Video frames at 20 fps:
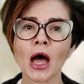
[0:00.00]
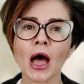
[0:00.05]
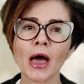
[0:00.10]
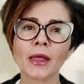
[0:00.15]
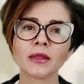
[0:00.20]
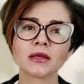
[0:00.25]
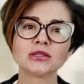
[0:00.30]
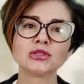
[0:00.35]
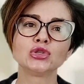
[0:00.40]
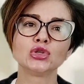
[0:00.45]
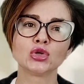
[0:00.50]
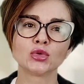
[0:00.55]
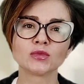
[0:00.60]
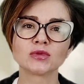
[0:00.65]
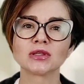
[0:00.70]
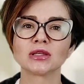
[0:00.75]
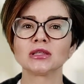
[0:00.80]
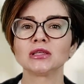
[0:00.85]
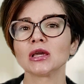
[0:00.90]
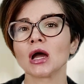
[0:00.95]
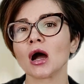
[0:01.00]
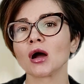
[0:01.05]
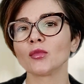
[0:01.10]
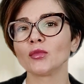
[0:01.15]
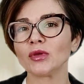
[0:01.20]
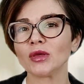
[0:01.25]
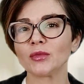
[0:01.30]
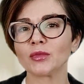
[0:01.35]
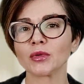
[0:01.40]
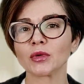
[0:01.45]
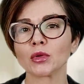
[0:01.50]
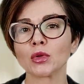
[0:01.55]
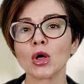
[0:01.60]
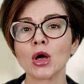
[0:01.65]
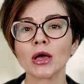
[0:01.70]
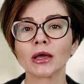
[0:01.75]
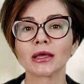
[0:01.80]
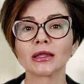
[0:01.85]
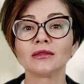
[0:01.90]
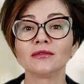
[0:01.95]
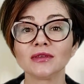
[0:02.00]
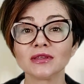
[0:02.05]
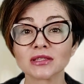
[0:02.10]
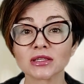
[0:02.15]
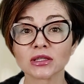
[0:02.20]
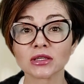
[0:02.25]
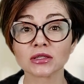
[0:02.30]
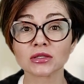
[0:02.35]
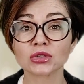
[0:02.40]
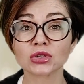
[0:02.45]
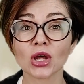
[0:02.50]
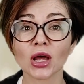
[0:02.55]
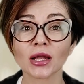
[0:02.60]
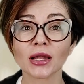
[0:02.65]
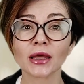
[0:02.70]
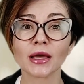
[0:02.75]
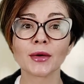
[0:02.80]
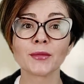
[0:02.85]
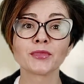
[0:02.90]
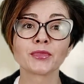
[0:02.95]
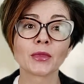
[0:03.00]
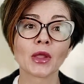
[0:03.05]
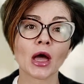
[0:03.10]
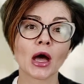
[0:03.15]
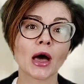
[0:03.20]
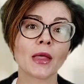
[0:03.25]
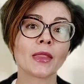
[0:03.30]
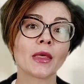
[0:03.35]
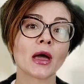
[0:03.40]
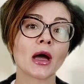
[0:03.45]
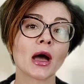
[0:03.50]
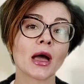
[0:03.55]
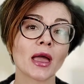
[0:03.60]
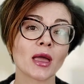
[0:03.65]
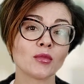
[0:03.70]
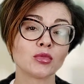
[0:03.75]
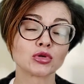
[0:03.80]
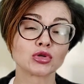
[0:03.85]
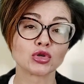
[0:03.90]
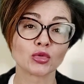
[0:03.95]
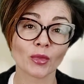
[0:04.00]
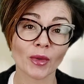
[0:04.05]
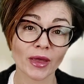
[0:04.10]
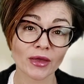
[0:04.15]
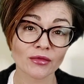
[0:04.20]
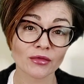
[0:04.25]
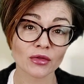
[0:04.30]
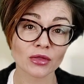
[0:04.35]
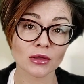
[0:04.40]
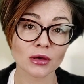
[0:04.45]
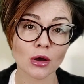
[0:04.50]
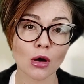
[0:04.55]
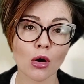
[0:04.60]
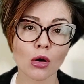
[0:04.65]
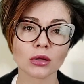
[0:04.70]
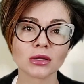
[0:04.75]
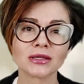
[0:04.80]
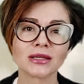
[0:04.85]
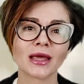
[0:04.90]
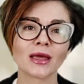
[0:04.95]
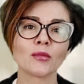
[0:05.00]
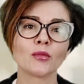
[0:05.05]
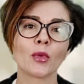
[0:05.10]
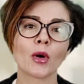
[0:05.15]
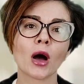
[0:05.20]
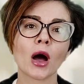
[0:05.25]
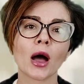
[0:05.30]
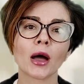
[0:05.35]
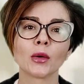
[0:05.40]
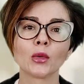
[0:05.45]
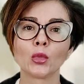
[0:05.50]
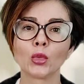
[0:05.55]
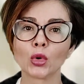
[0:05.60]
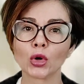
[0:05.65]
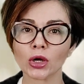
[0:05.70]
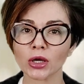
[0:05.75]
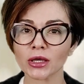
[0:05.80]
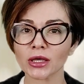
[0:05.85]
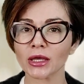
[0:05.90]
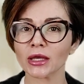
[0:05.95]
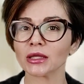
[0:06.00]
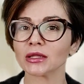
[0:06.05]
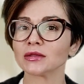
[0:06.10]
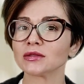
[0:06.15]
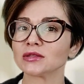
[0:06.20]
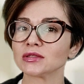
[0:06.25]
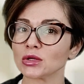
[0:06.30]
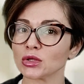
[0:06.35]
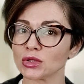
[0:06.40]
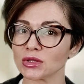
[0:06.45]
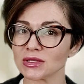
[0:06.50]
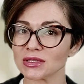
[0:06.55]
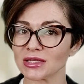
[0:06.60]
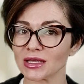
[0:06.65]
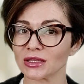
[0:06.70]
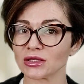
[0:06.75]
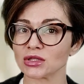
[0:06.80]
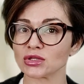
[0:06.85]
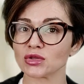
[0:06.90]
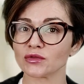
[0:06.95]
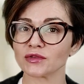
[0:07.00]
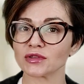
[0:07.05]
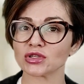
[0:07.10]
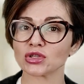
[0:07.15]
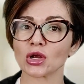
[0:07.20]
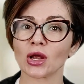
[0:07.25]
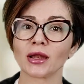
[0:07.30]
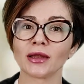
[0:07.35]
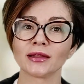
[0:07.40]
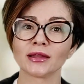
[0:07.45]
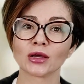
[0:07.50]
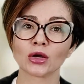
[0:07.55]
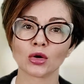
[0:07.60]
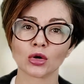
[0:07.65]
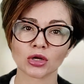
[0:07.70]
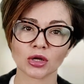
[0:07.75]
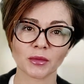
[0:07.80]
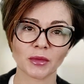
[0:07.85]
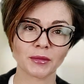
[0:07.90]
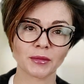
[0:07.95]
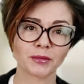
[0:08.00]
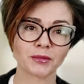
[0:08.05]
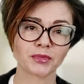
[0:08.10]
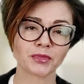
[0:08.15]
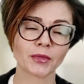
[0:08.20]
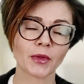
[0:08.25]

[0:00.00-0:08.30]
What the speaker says: and assumes that young people can visit Australia and they are able to pay for their holiday by working in certain sectors of Australian economy.